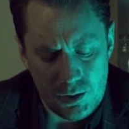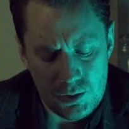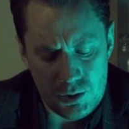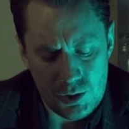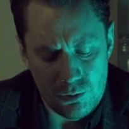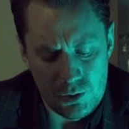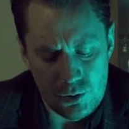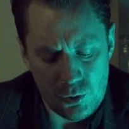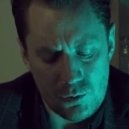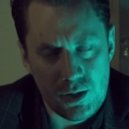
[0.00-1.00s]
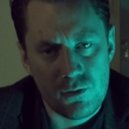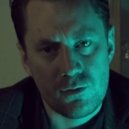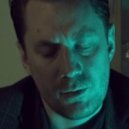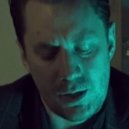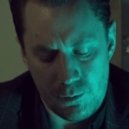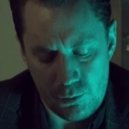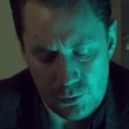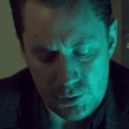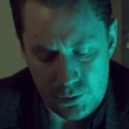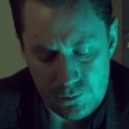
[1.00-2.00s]
He slowly drew away from the
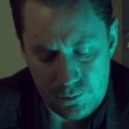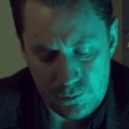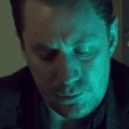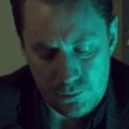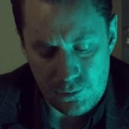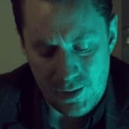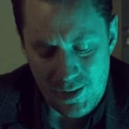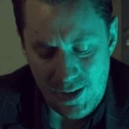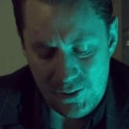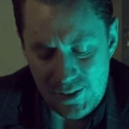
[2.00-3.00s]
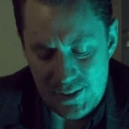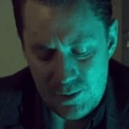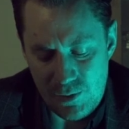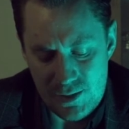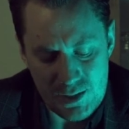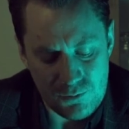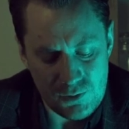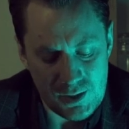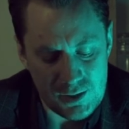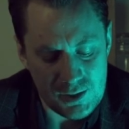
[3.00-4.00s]
airport. "I think it's best if
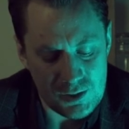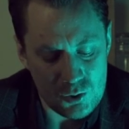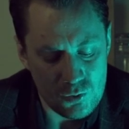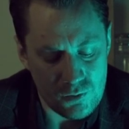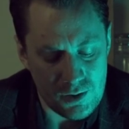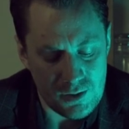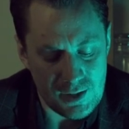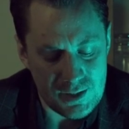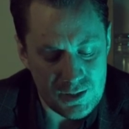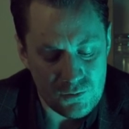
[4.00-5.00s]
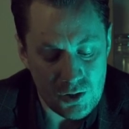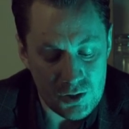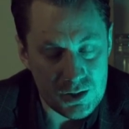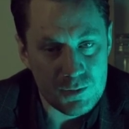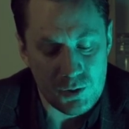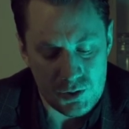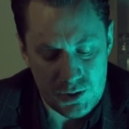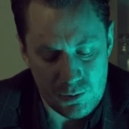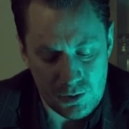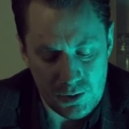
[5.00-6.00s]
we get it over with as fast as
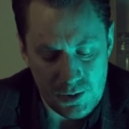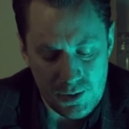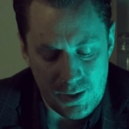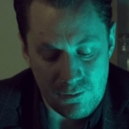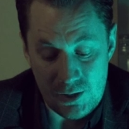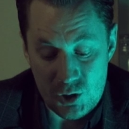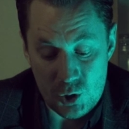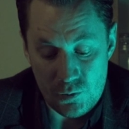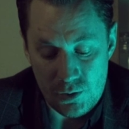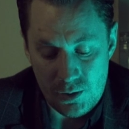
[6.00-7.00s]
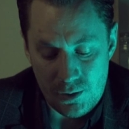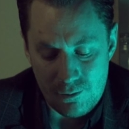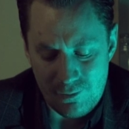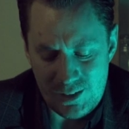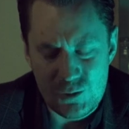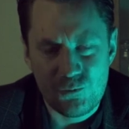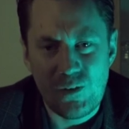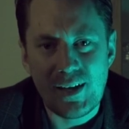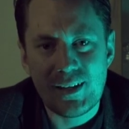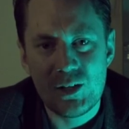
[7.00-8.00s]
possible, and when it's
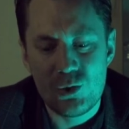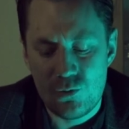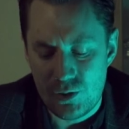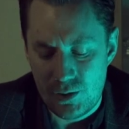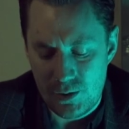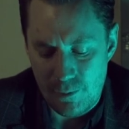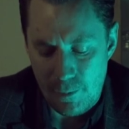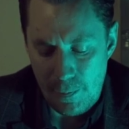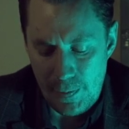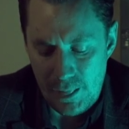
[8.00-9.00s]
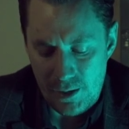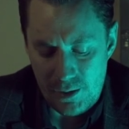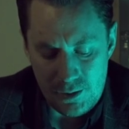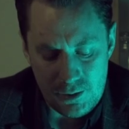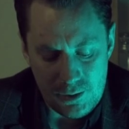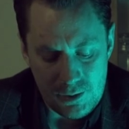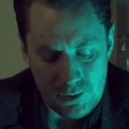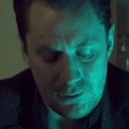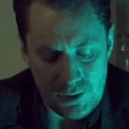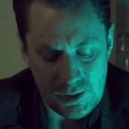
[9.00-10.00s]
finally over,
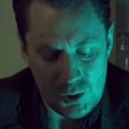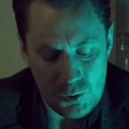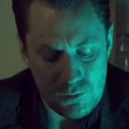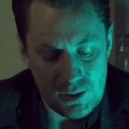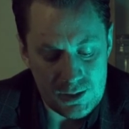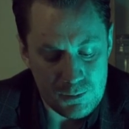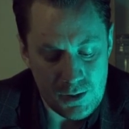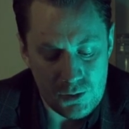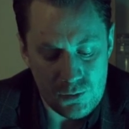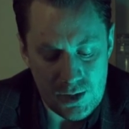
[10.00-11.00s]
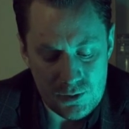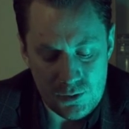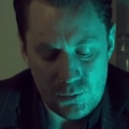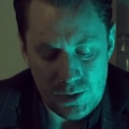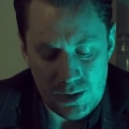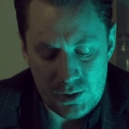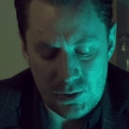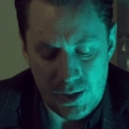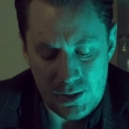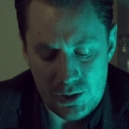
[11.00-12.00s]
we can spend the rest of the week
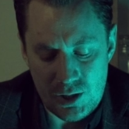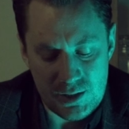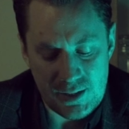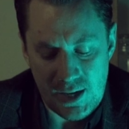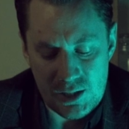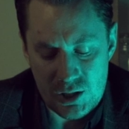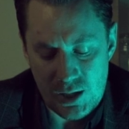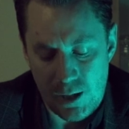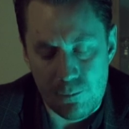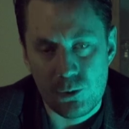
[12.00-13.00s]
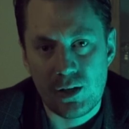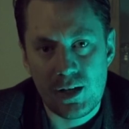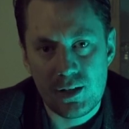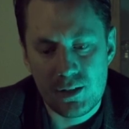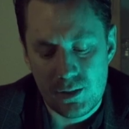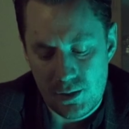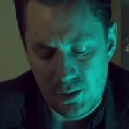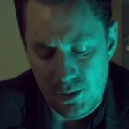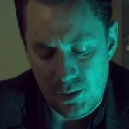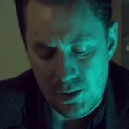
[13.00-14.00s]
together just catching up, okay?
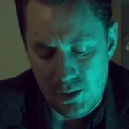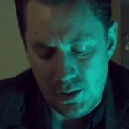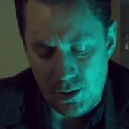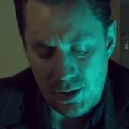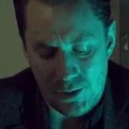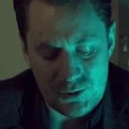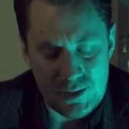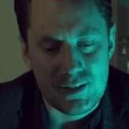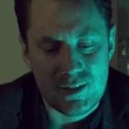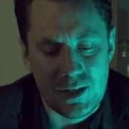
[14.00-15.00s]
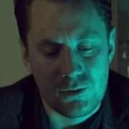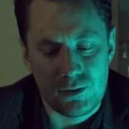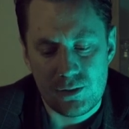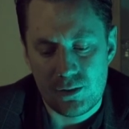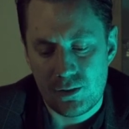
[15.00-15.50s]
How does that sound?"